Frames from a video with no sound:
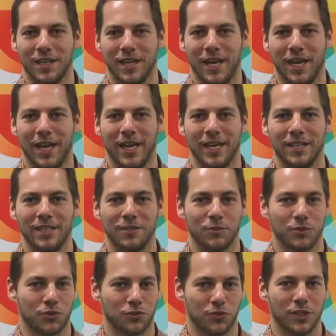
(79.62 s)
And it
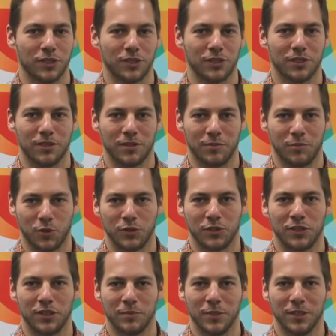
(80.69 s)
was stronger, more
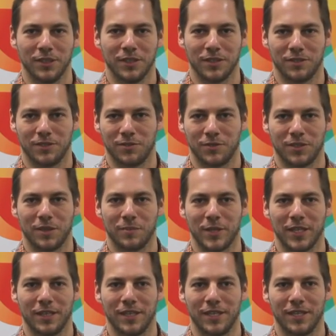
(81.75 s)
durable. This was
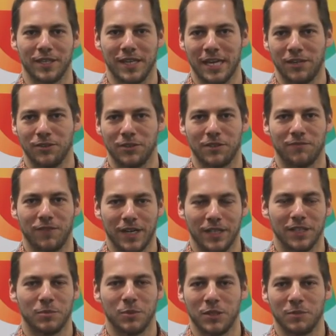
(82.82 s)
something that now you could
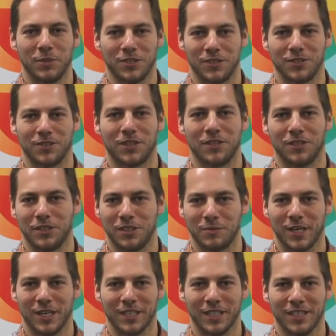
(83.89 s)
finally put a business card in your
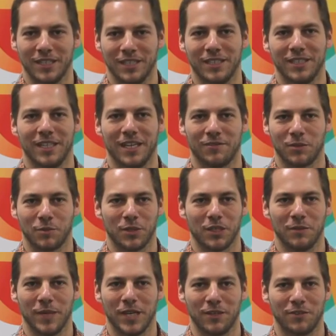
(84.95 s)
pocket. You didn't have to
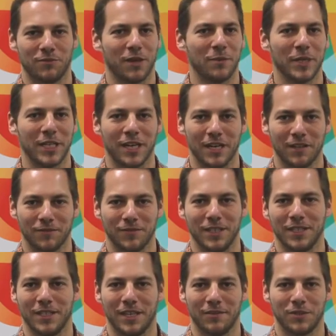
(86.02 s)
worry about it rubbing off. You
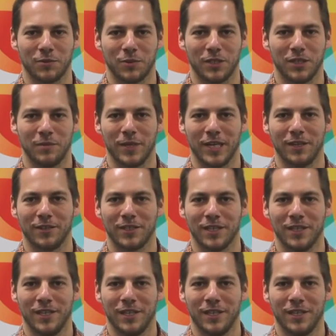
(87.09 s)
didn't have to worry about